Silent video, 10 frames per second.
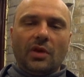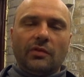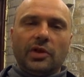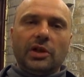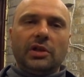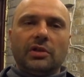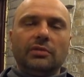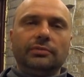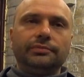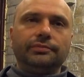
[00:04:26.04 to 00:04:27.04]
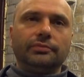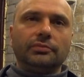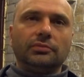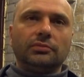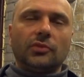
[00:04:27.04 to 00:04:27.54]
The rear
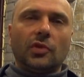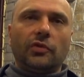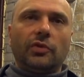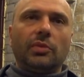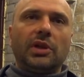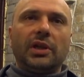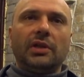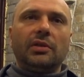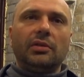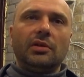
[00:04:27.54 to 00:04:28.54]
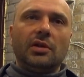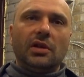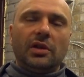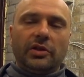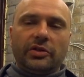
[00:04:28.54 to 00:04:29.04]
of a bike
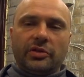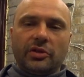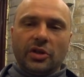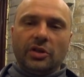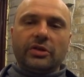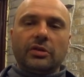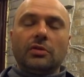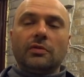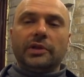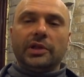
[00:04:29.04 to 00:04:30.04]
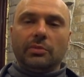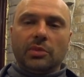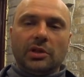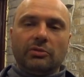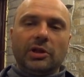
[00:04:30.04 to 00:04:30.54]
is really slow on the
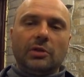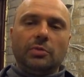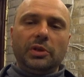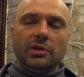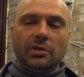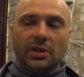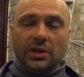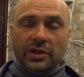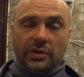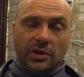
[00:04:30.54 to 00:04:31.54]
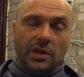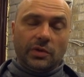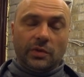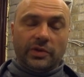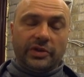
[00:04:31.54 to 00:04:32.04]
rebound damping, at least how
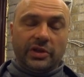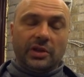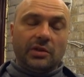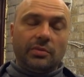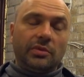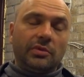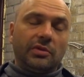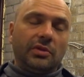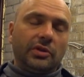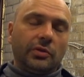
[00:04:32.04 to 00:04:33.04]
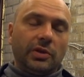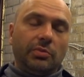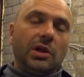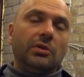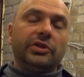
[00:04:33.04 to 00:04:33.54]
it was set up. So
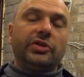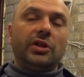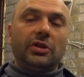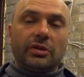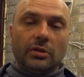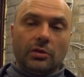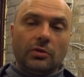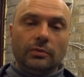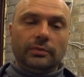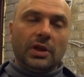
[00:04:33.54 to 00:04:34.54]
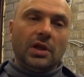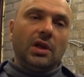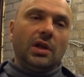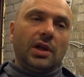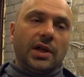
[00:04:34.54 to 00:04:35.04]
rebound is really slow,
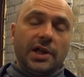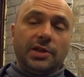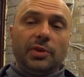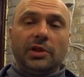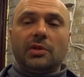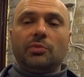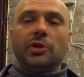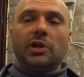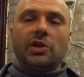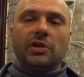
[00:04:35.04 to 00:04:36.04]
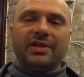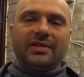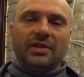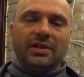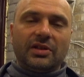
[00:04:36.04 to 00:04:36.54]
high speed compression is
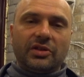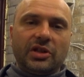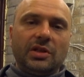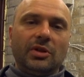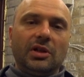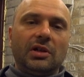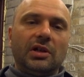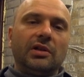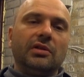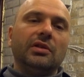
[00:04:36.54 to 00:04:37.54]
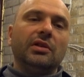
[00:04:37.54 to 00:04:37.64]
extremely hard,